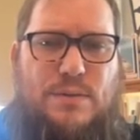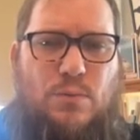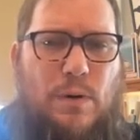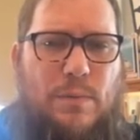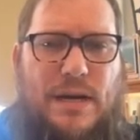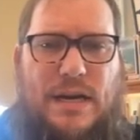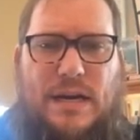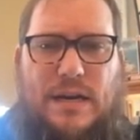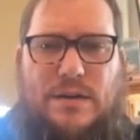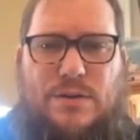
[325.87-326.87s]
when we get
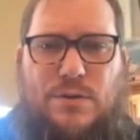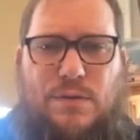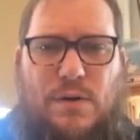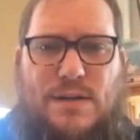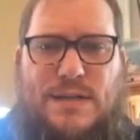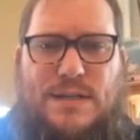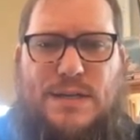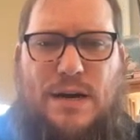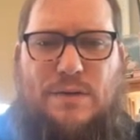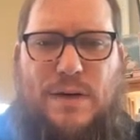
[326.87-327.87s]
into the forensic
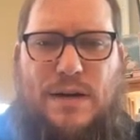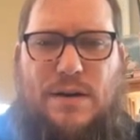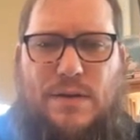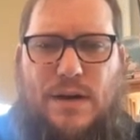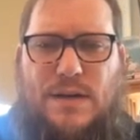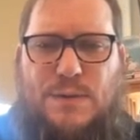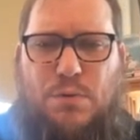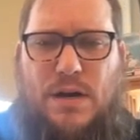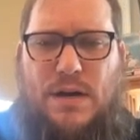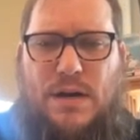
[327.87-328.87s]
stuff in the
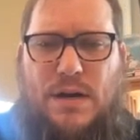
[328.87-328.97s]
spring.